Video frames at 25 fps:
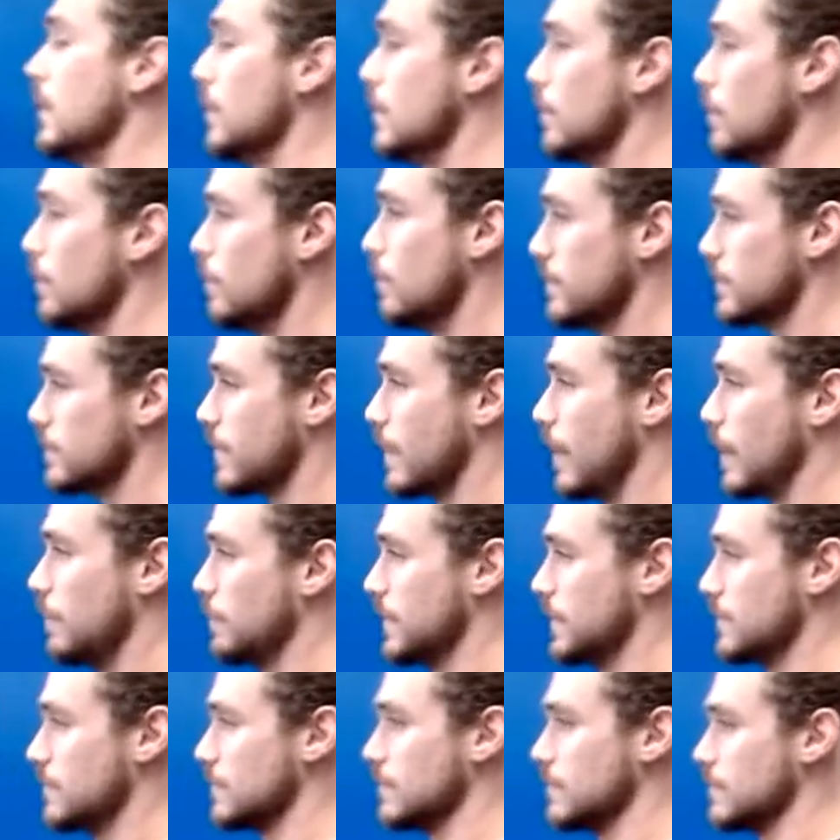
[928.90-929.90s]
What's
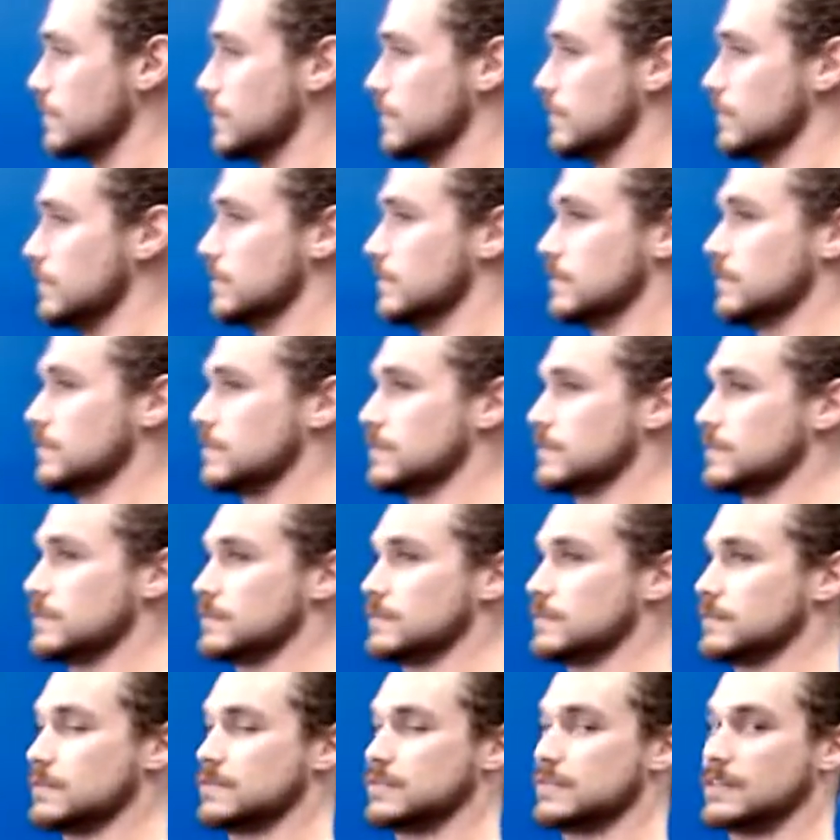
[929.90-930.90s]
coming to
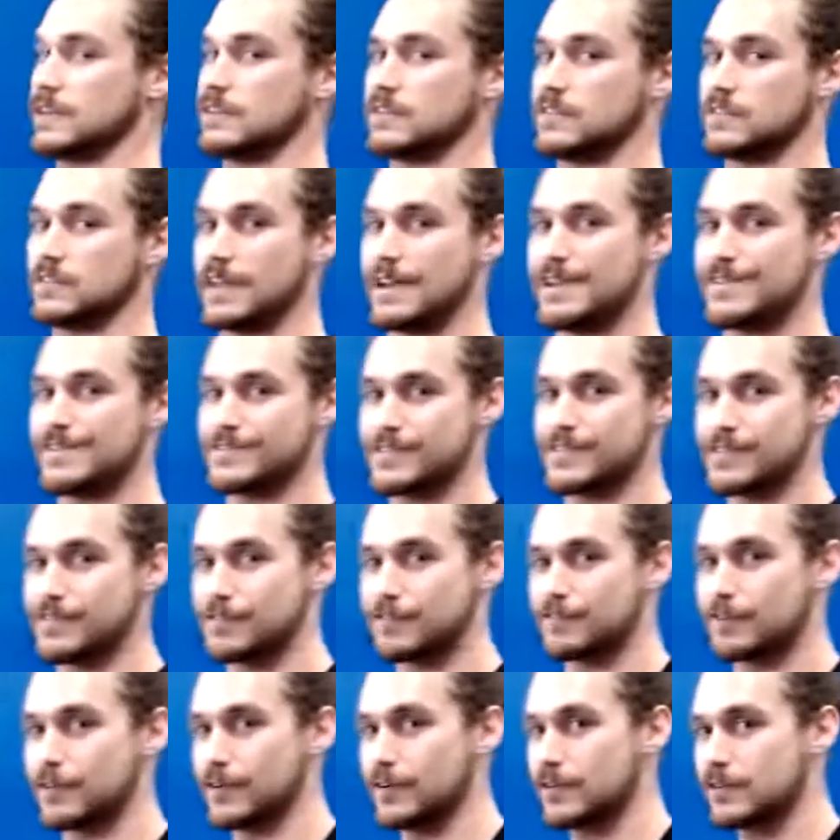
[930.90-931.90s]
sensation
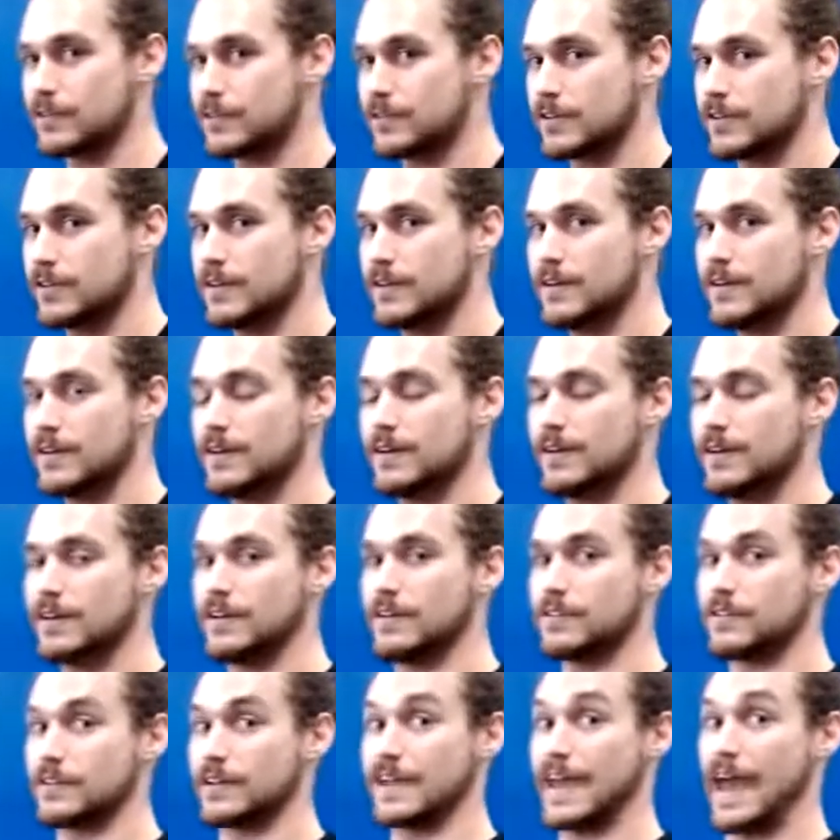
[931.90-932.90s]
first is
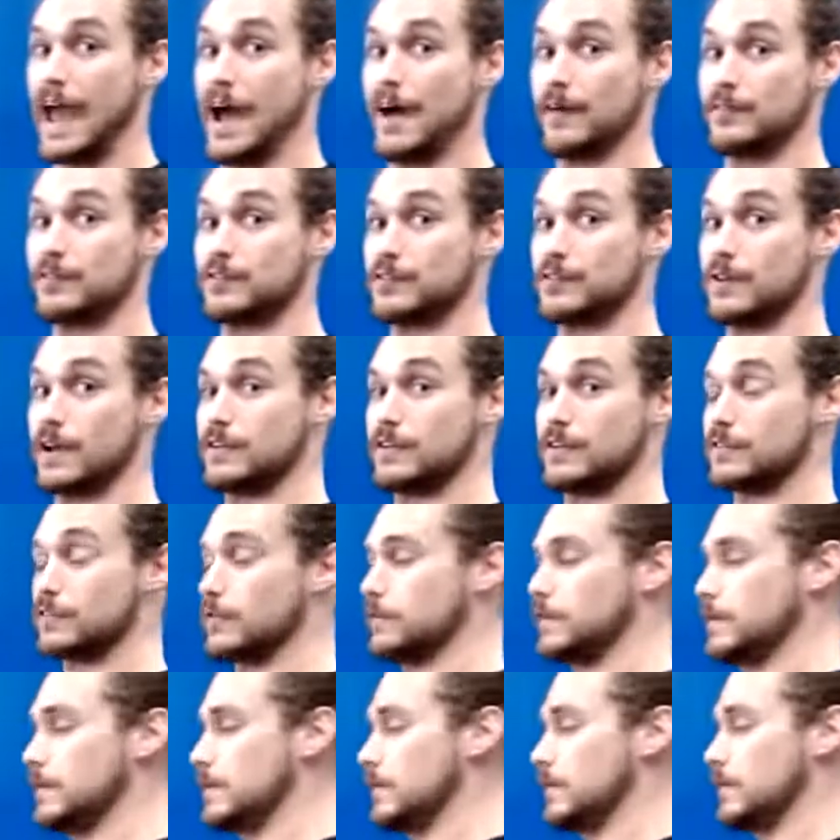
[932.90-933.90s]
a calf stretch for
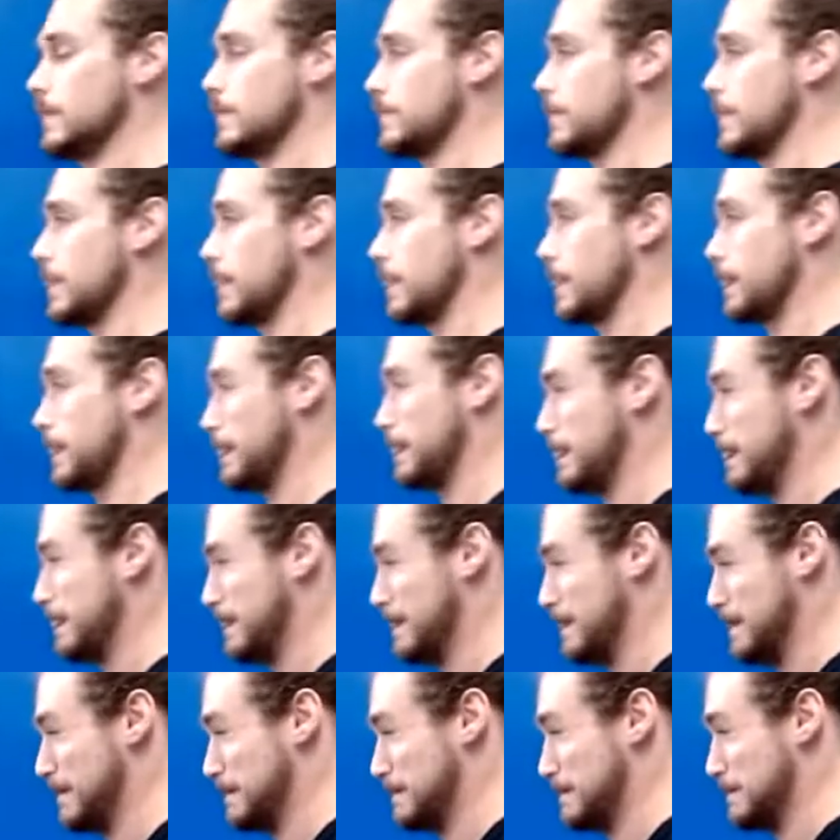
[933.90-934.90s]
me.
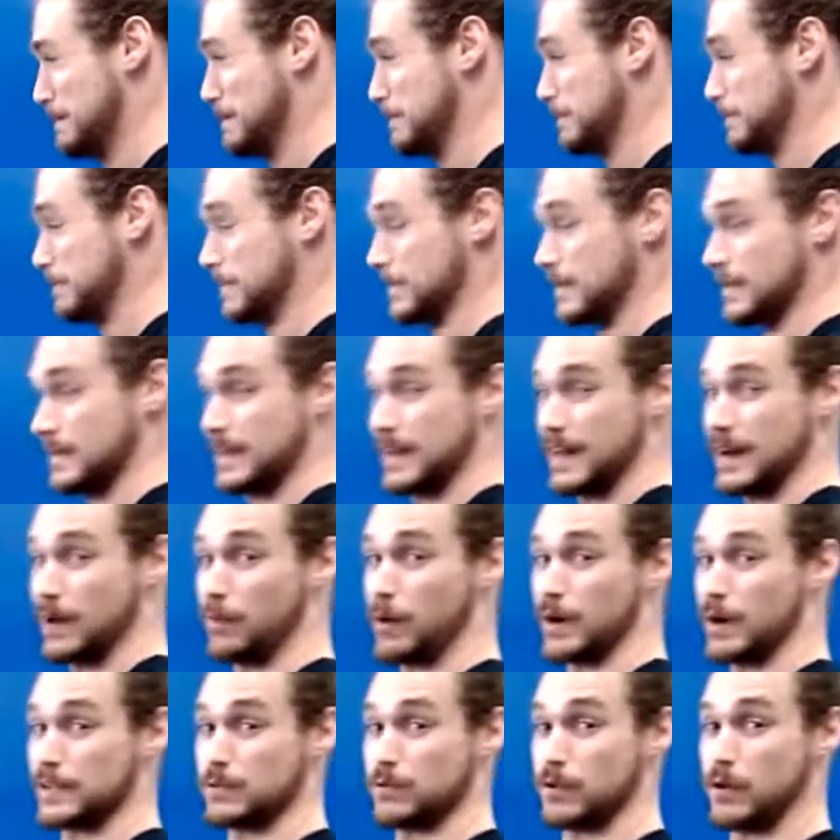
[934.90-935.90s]
And I
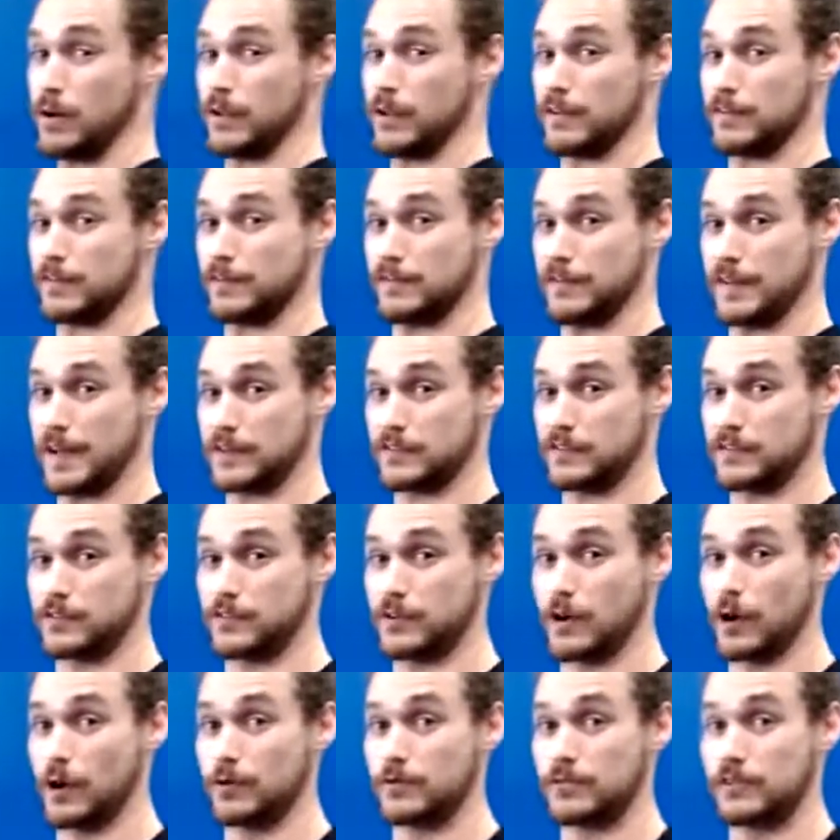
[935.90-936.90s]
want you all to flex your
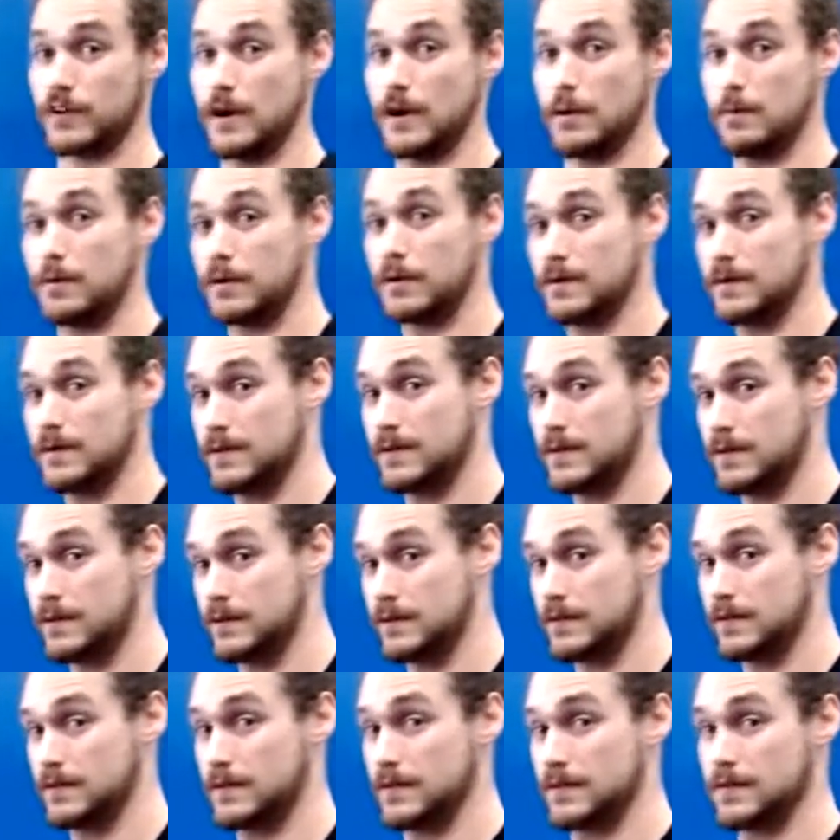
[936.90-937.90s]
toes up
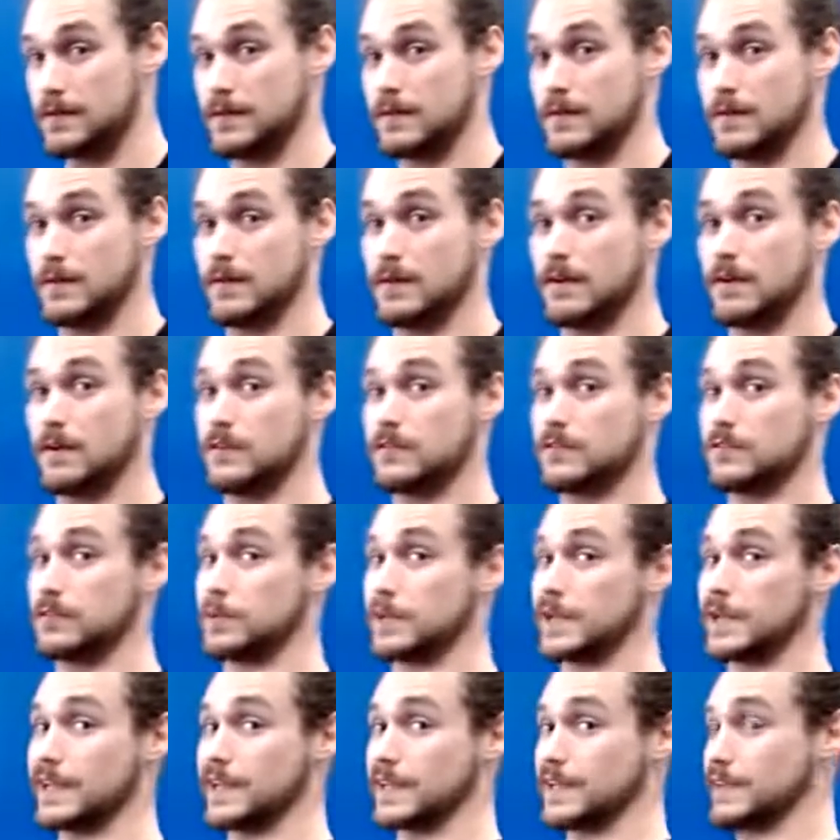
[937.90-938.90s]
so we
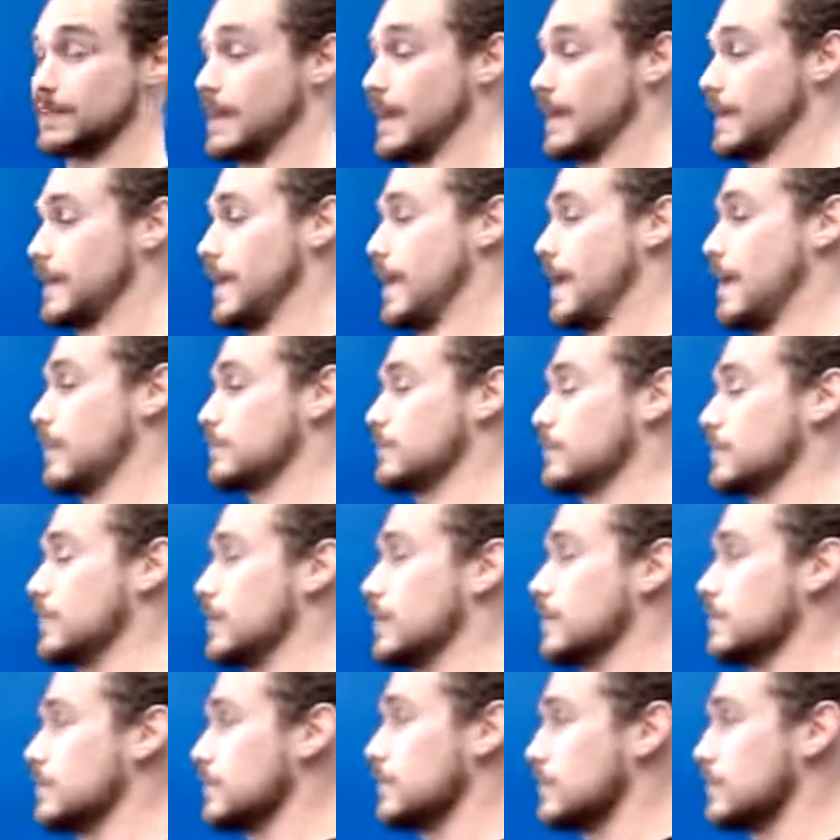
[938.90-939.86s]
can get that calf stretch.